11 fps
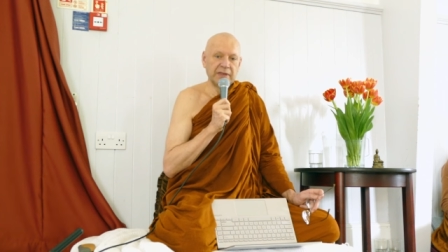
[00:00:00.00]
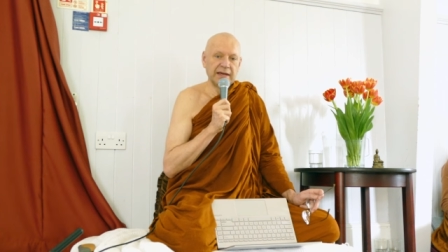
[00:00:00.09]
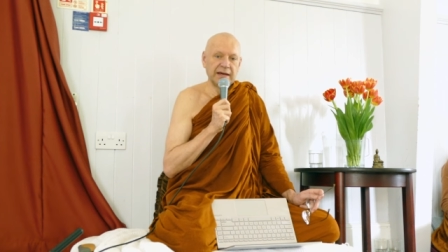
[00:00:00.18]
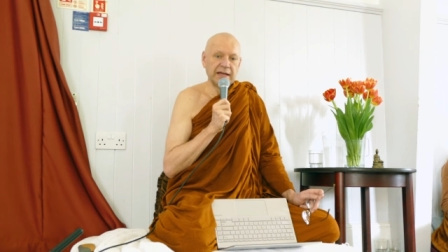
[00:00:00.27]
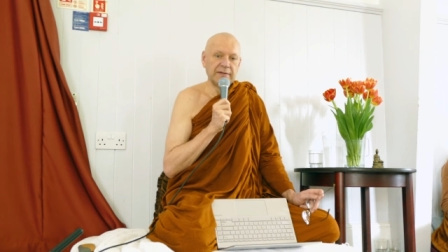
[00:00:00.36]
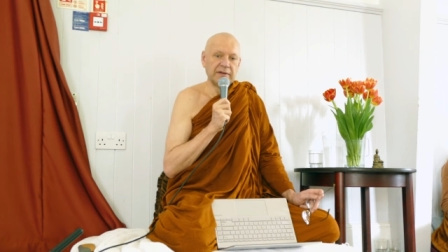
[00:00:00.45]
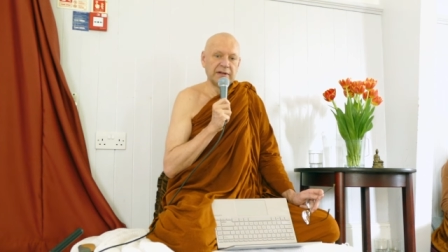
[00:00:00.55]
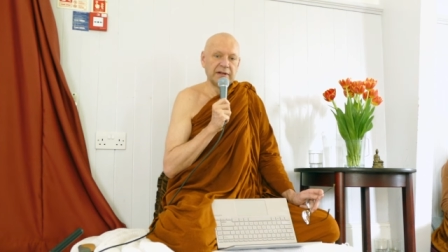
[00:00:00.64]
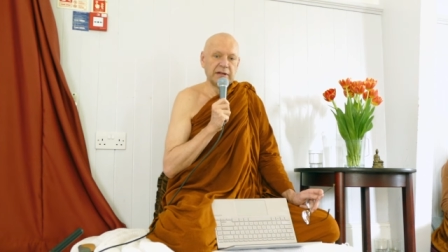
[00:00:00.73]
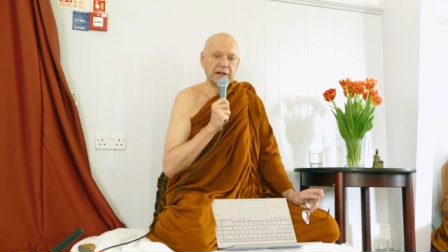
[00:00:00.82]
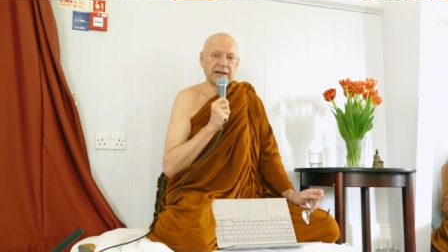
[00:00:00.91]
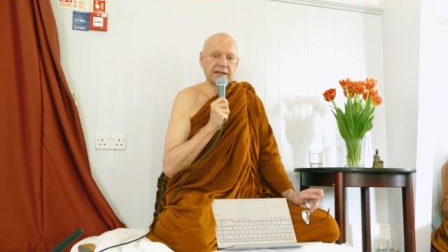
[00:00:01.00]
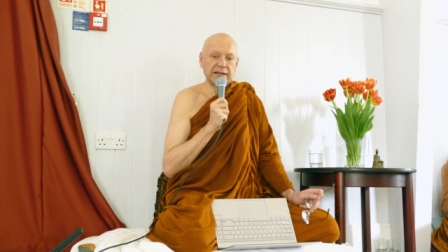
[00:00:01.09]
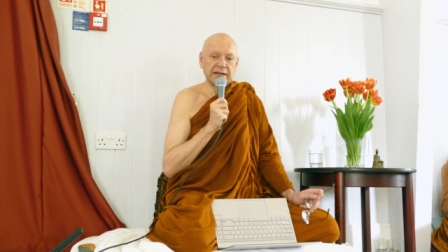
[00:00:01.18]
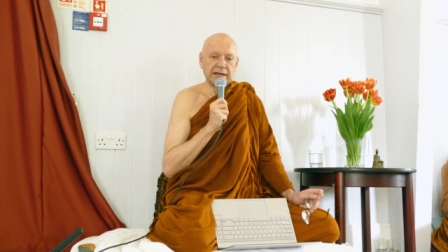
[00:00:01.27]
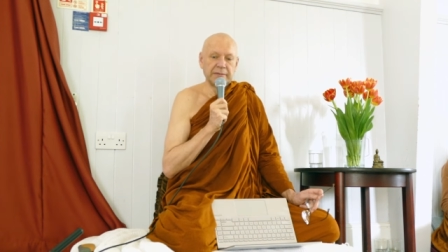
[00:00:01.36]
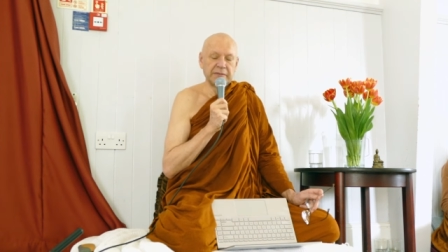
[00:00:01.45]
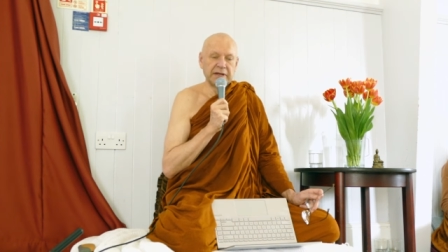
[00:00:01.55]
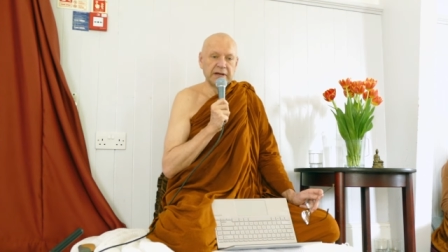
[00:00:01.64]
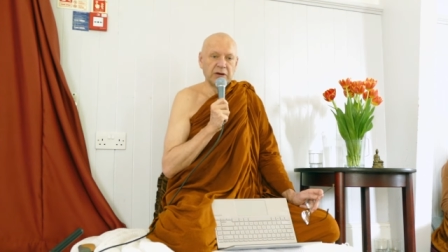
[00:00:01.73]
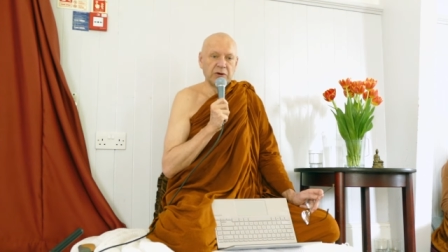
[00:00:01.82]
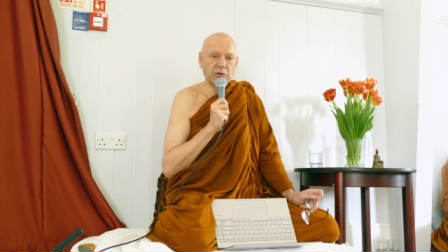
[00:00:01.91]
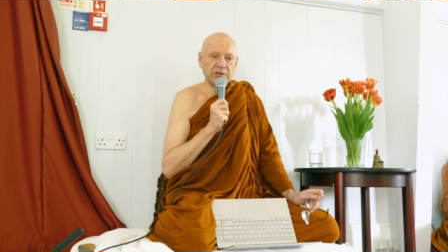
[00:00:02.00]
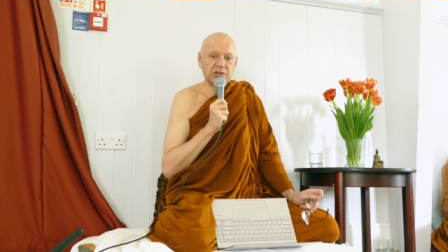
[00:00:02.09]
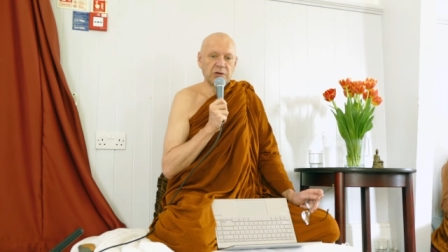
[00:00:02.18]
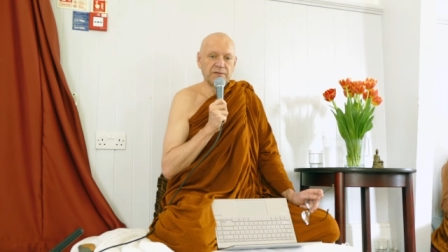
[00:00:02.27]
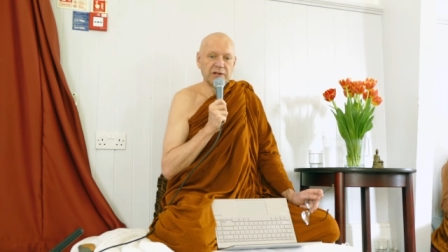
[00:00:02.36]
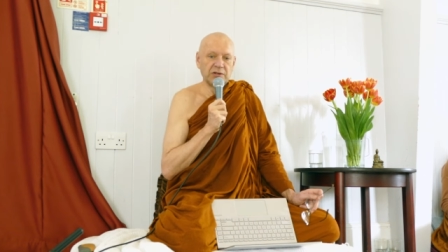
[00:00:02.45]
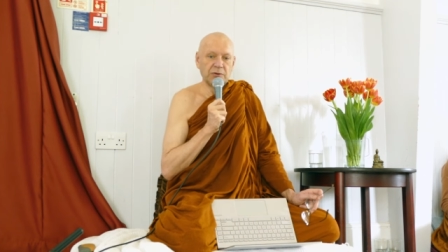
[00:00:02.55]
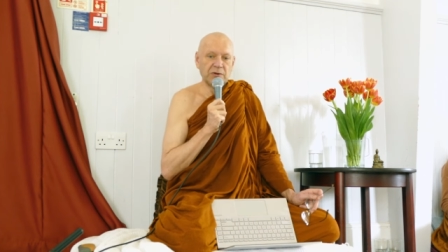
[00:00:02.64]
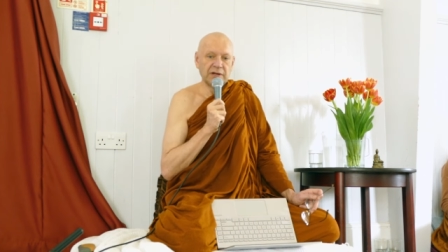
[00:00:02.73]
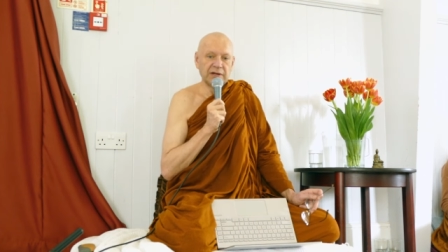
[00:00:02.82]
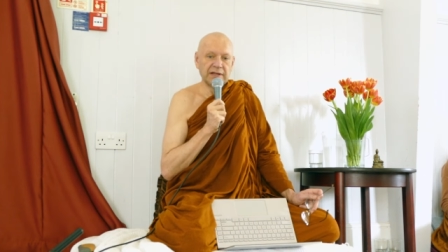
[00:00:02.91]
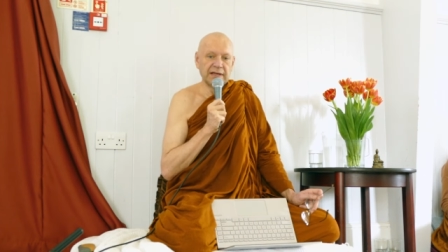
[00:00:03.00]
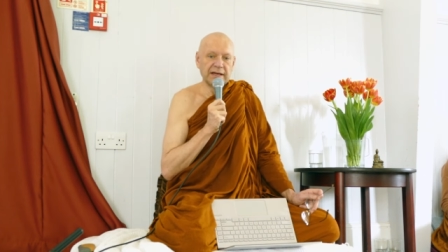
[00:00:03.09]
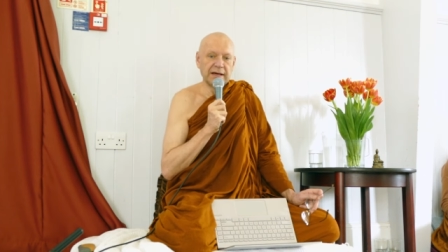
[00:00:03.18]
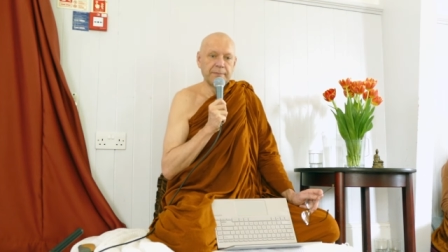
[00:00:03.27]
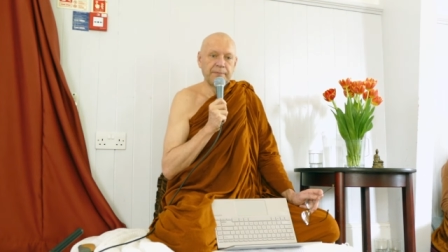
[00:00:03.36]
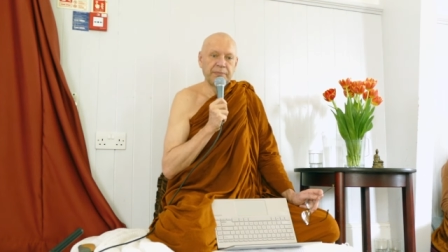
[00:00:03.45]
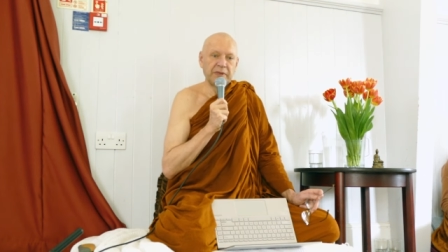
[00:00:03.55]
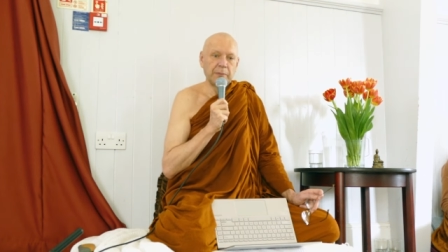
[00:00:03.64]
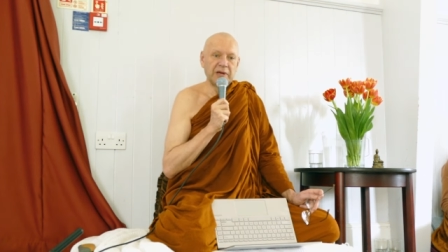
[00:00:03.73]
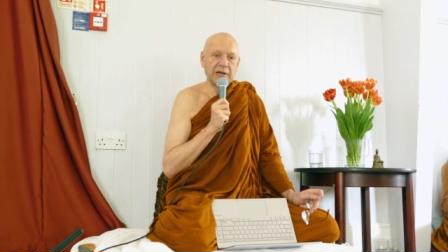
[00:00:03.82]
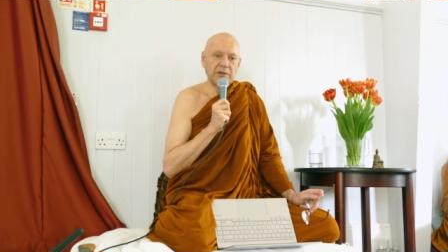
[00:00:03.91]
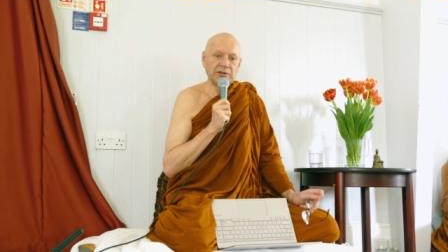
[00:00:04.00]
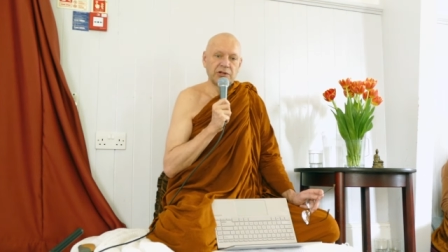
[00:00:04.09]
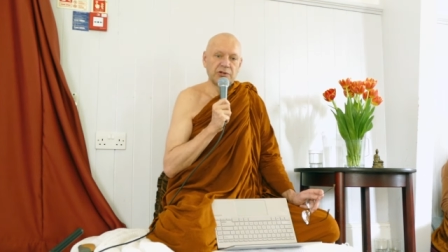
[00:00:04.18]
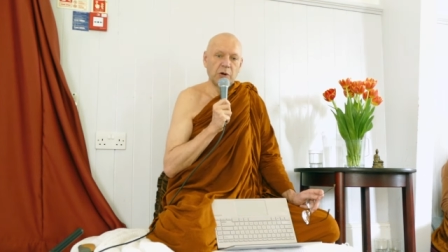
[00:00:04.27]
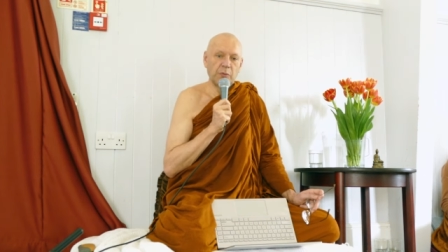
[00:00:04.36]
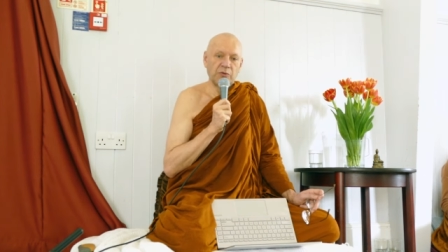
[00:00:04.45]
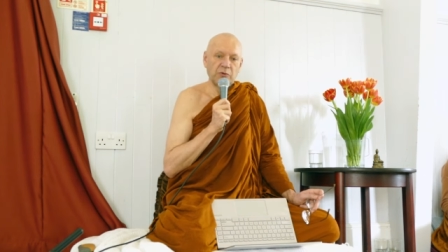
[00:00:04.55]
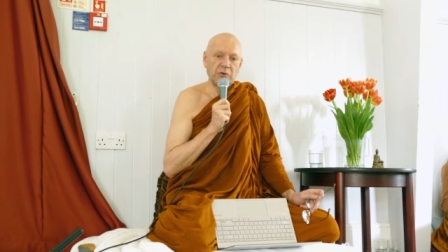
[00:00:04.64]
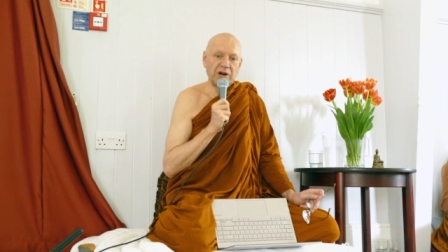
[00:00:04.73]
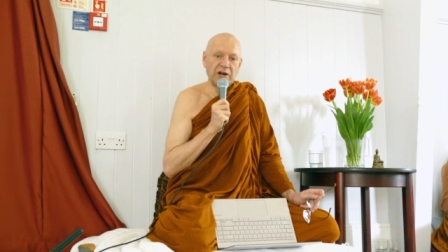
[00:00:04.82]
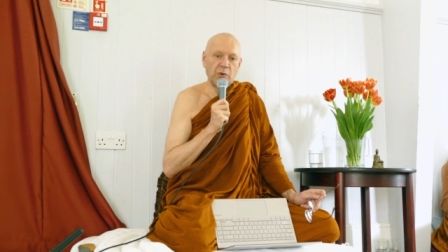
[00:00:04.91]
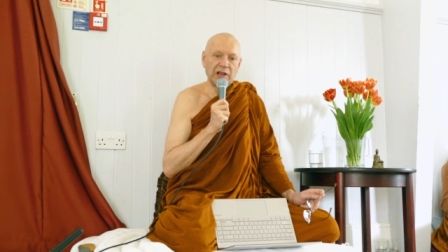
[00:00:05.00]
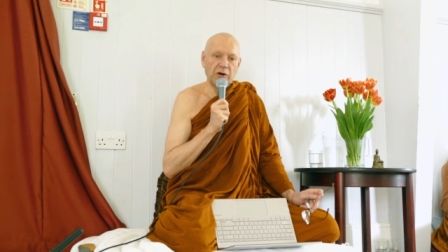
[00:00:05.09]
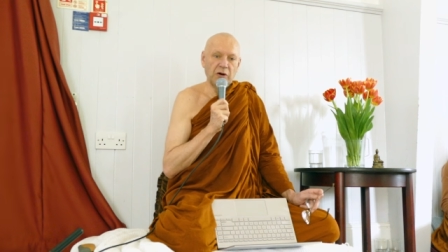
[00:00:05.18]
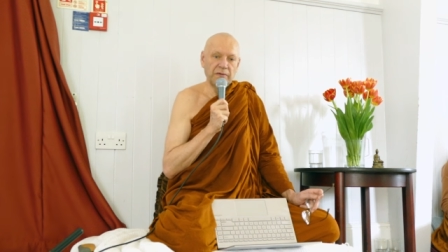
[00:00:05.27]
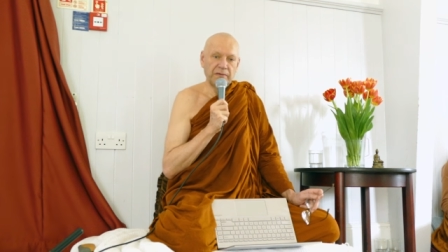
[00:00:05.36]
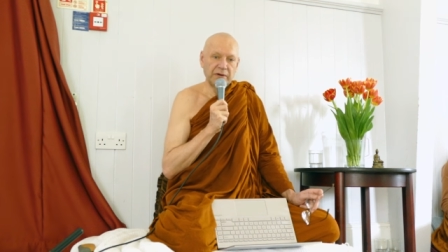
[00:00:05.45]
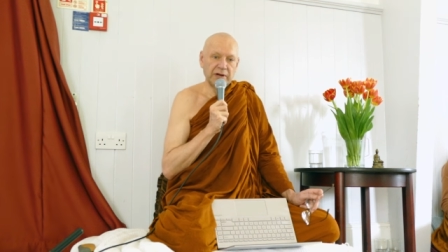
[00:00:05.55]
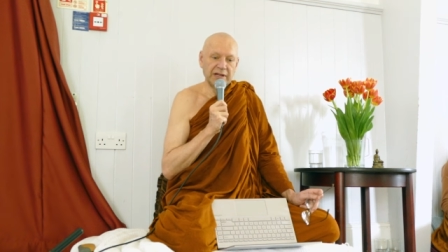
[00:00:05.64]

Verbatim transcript: You know, even like in the uh, old Soviet Union, the uh, people on the top were very well off.